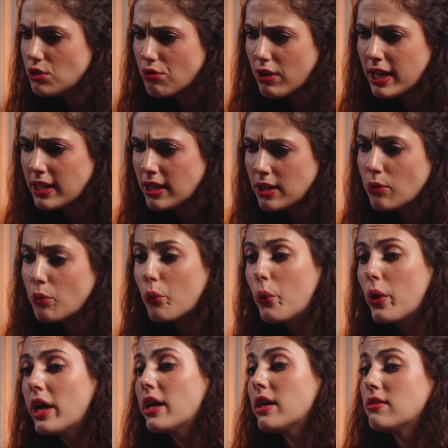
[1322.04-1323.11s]
training
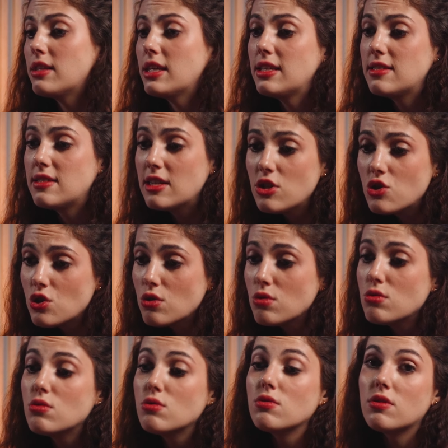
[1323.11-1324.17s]
where they teach you
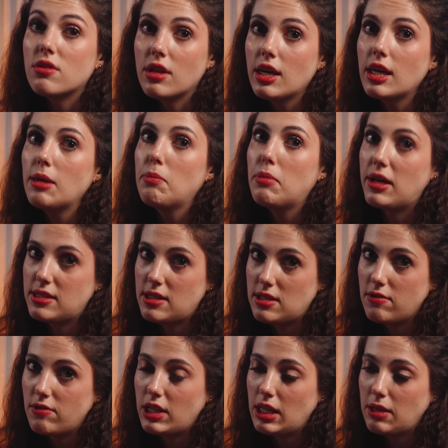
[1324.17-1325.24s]
to think
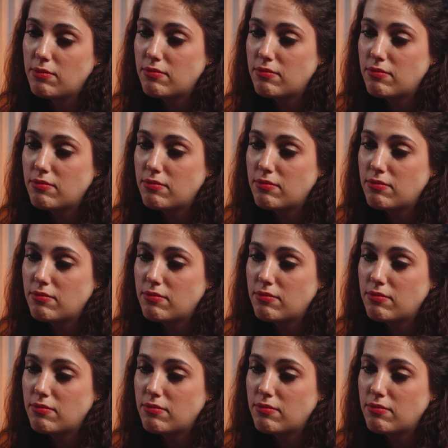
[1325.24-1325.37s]
positively.